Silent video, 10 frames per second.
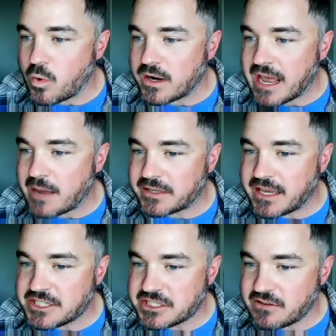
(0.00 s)
one
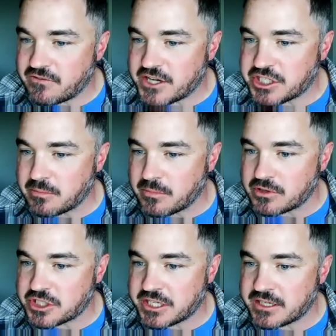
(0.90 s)
application of fish
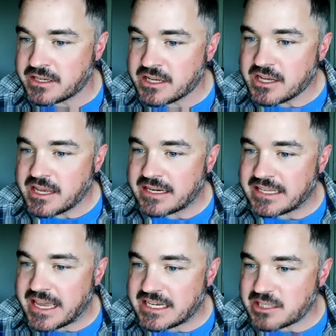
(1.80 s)
emulsion in
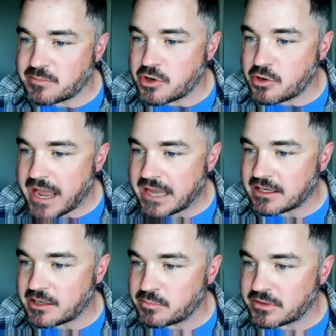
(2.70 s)
case the poop
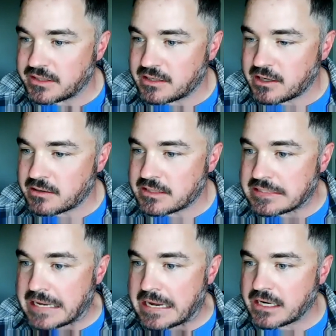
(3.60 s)
hadn't completely
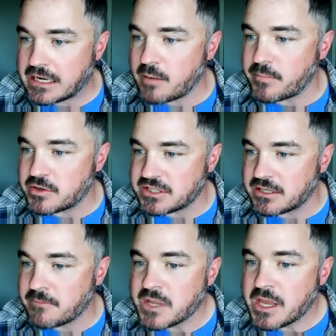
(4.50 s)
uh,
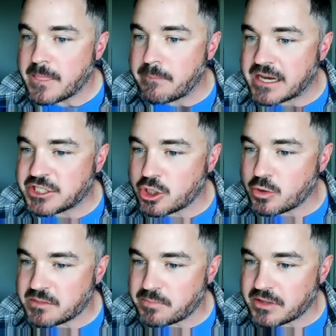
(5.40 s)
composted. The mixture
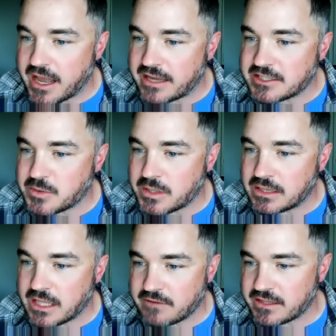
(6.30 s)
was applied to a
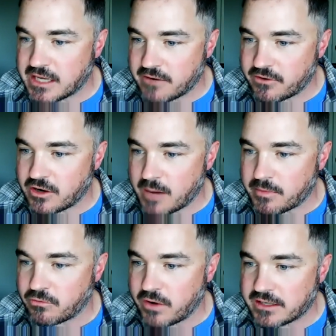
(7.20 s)
lovely cover crop
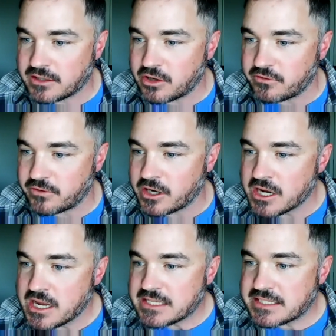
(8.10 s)
of red clover.
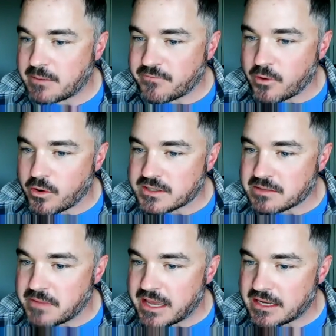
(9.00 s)
Skip forward to
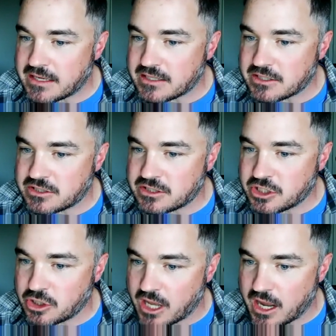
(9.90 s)
May,
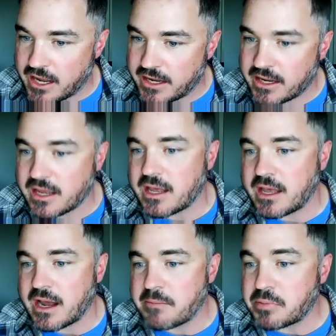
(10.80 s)
July. I
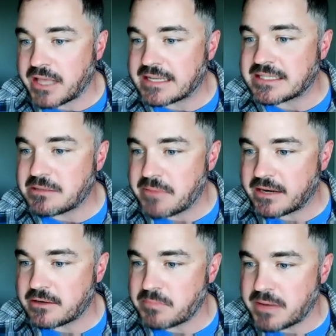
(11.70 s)
uh, planted
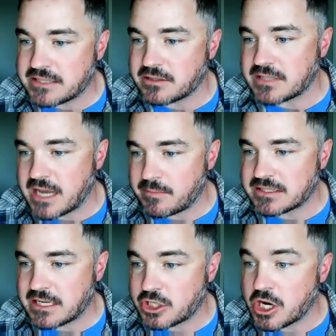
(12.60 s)
tomatoes, basil, thyme,
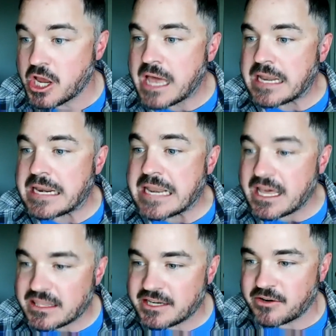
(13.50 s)
etc.
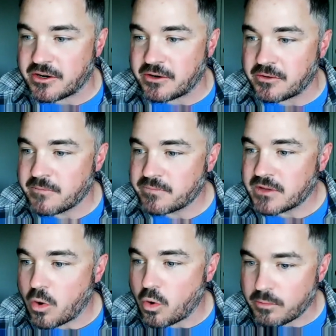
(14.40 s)
Nothing grew,
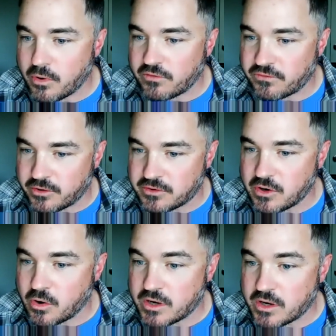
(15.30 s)
or bore fruit,
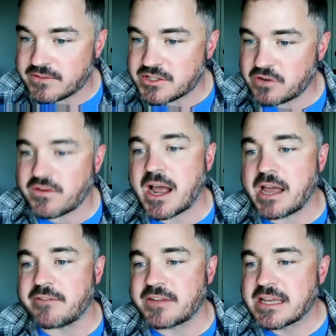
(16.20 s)
or even
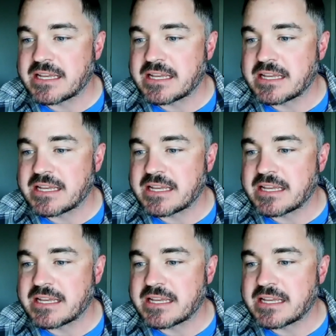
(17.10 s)
survived.